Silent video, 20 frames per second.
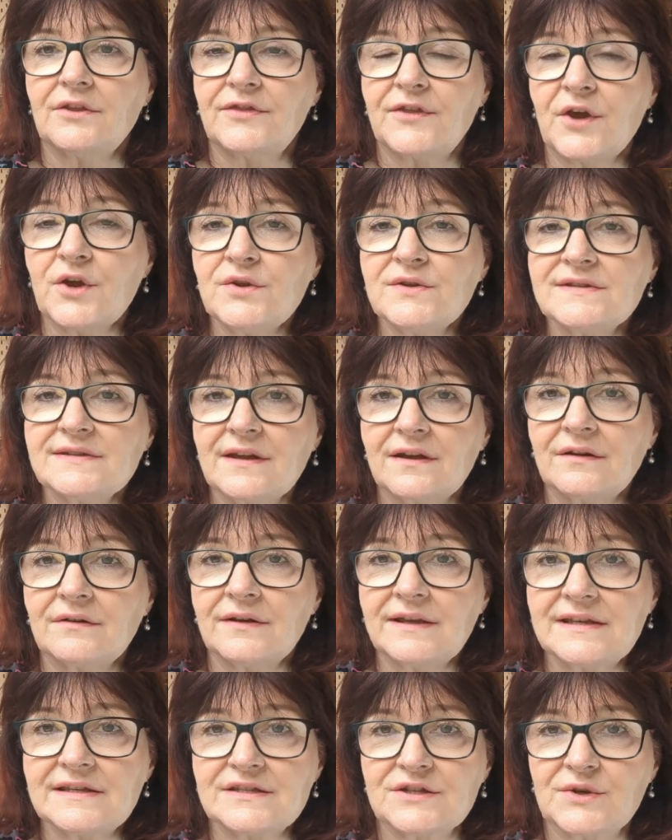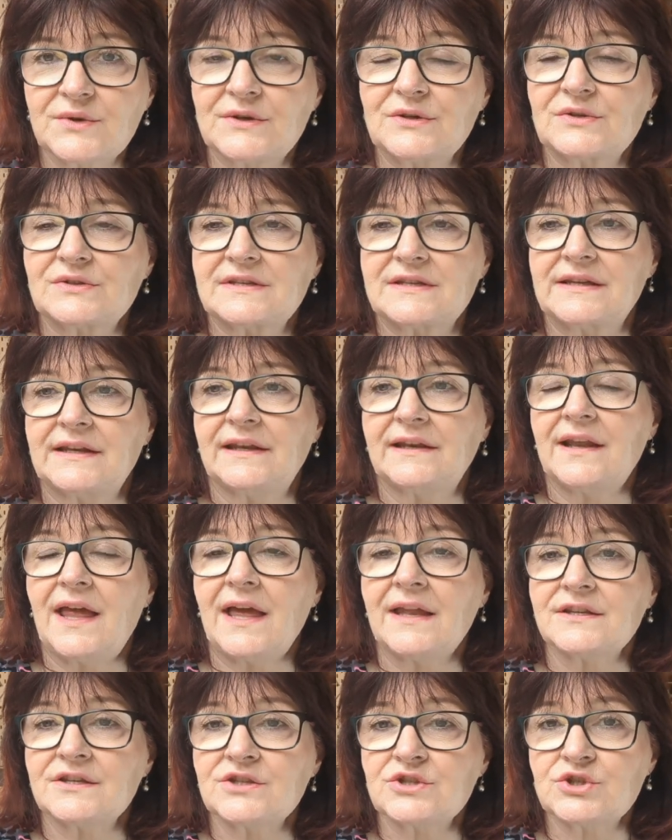those that are into quilting
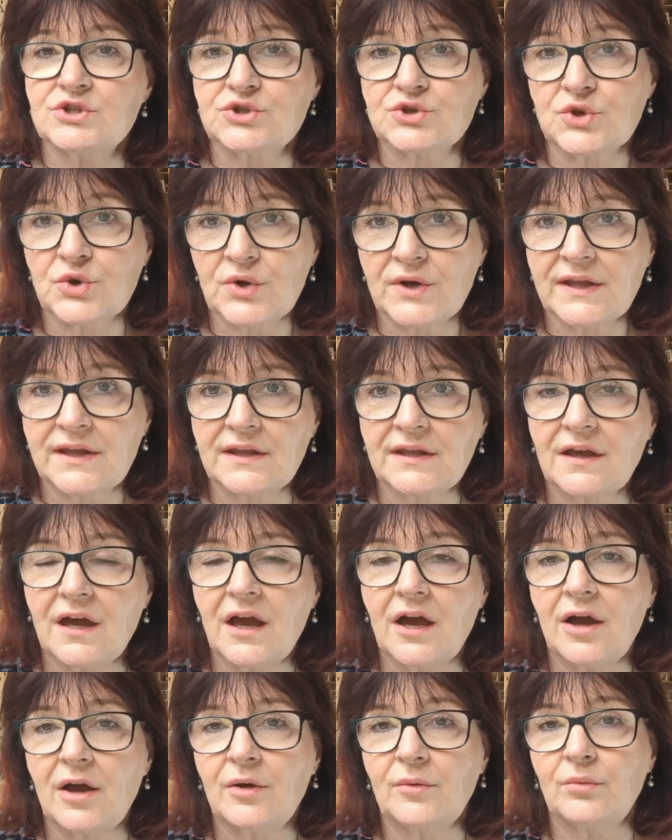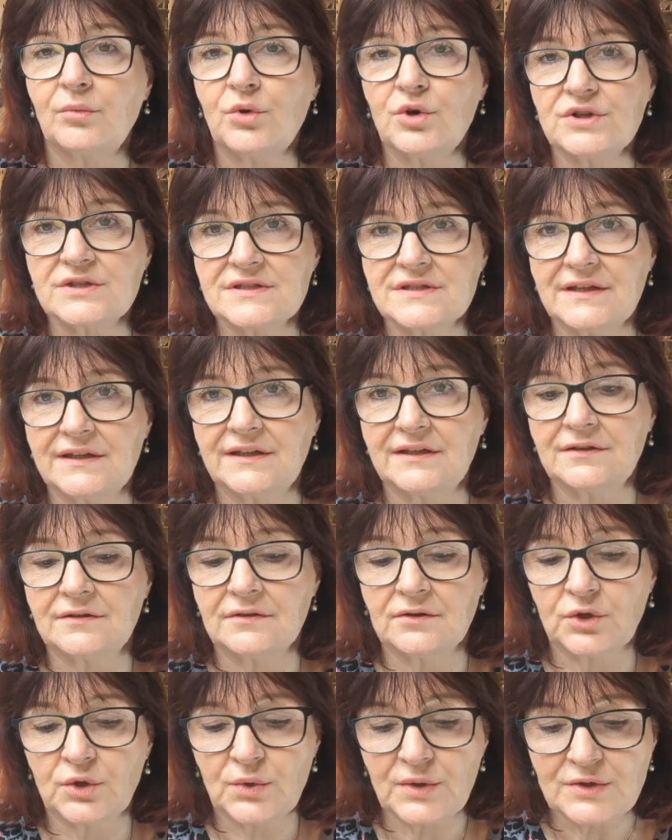and enjoy
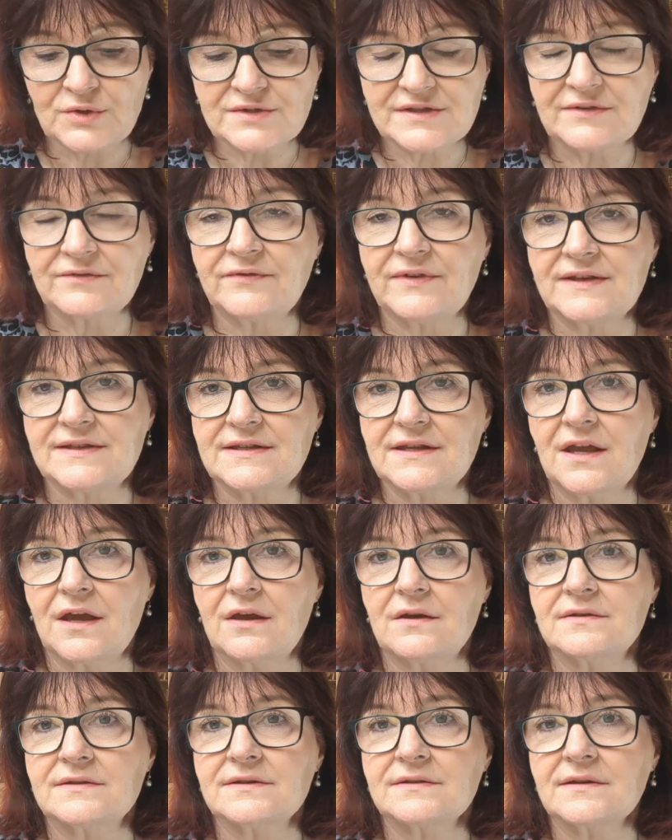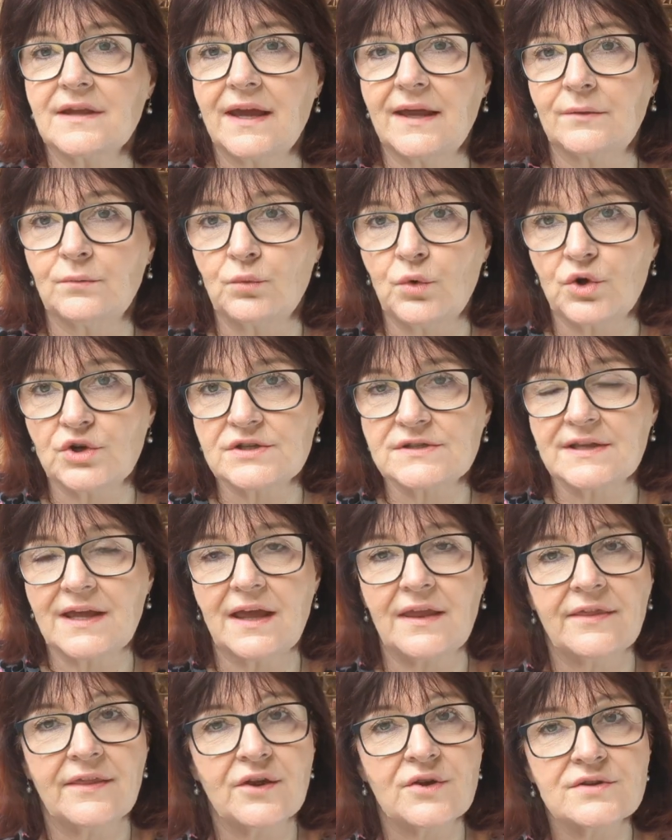watching quilting videos can watch that,
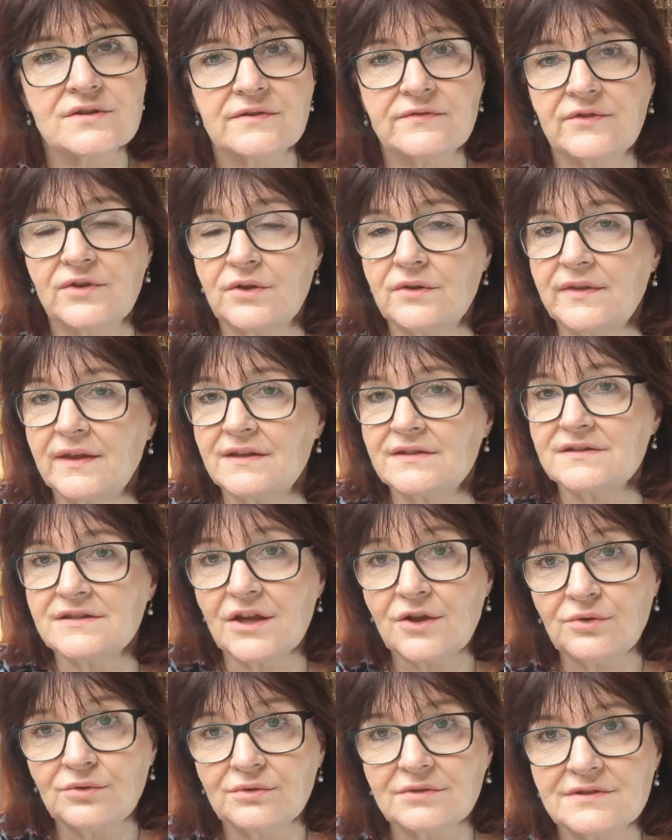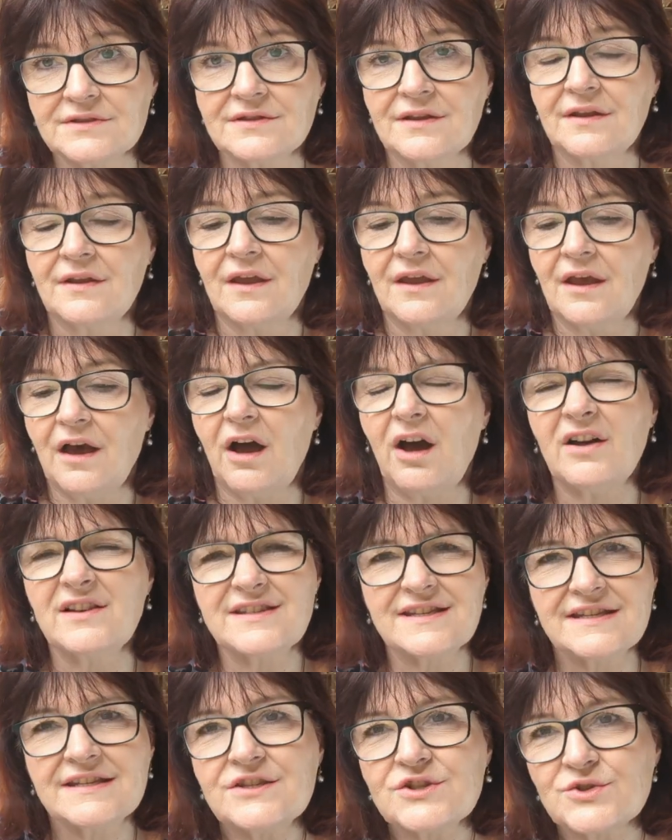and those of you that don't
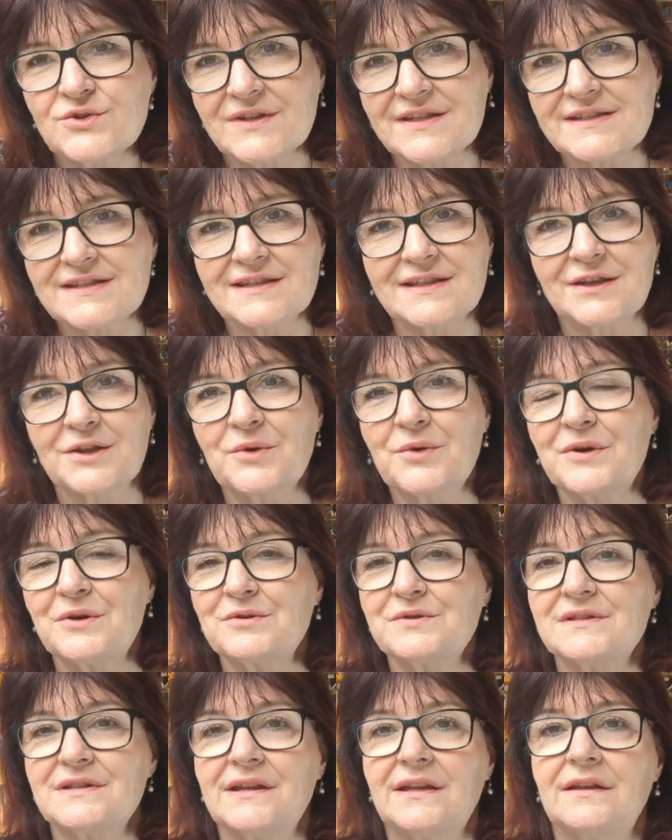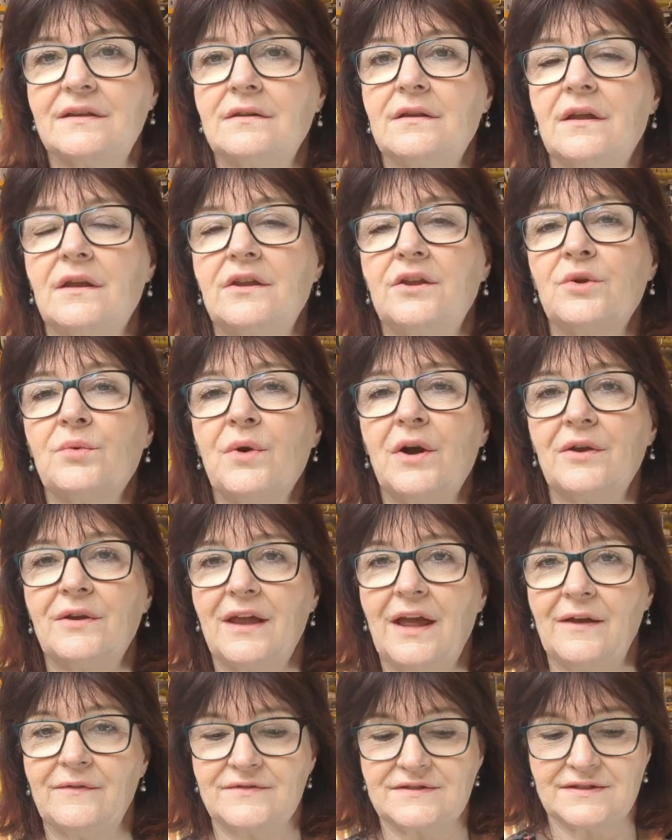aren't interested in quilting, you won't
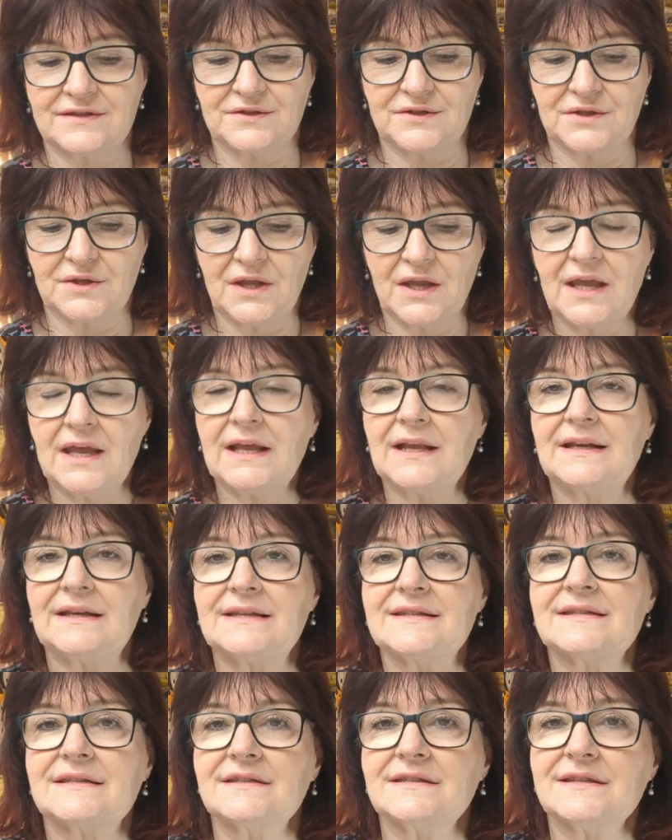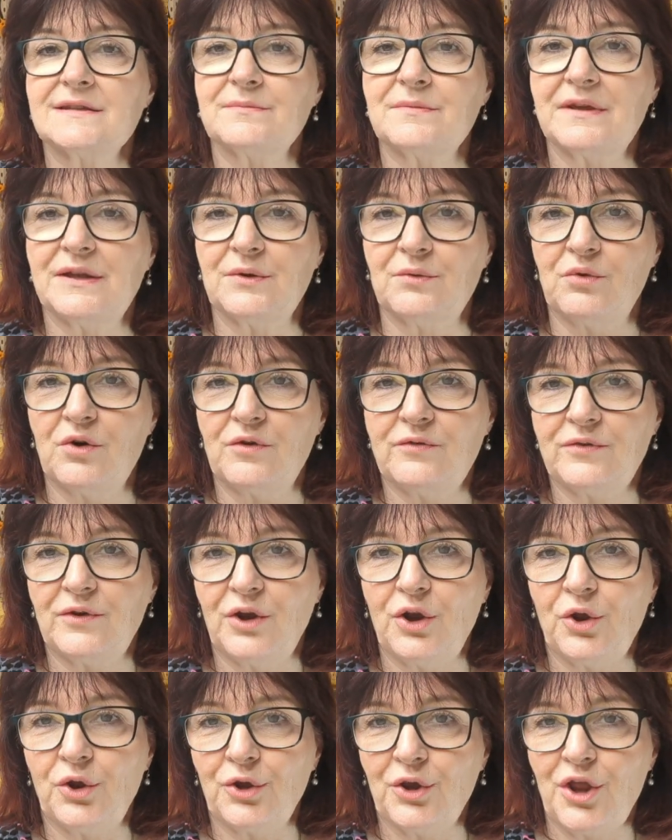have to listen to me
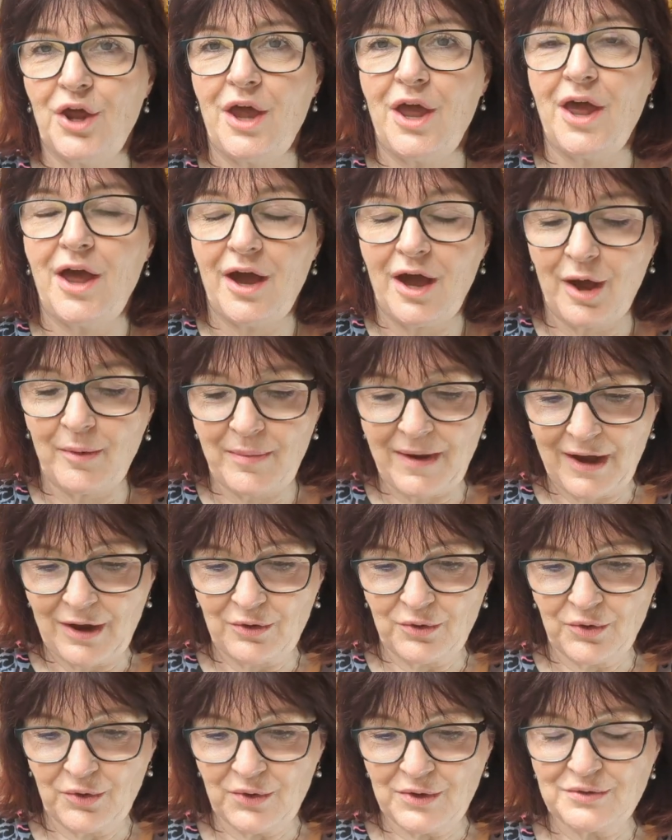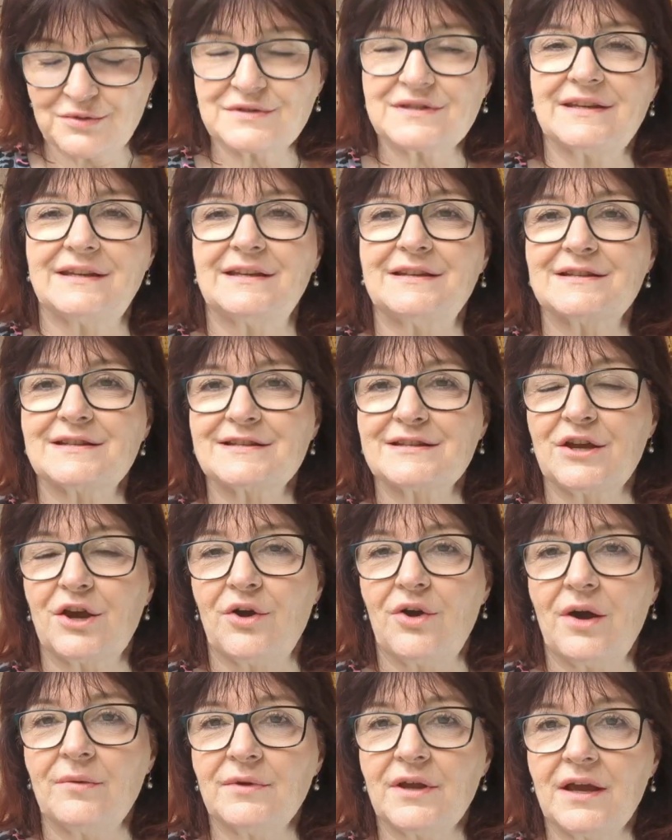waffle on about quilting.
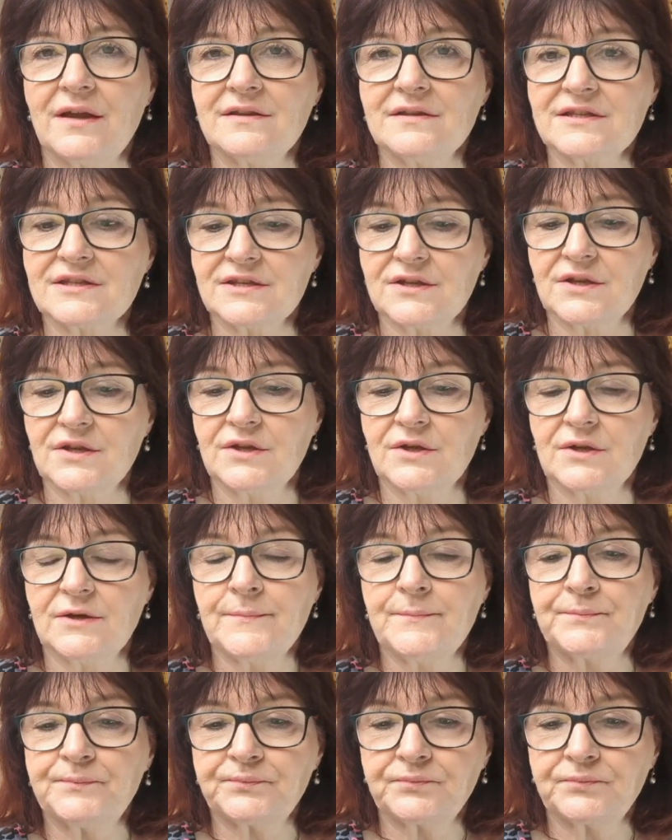So I'm going to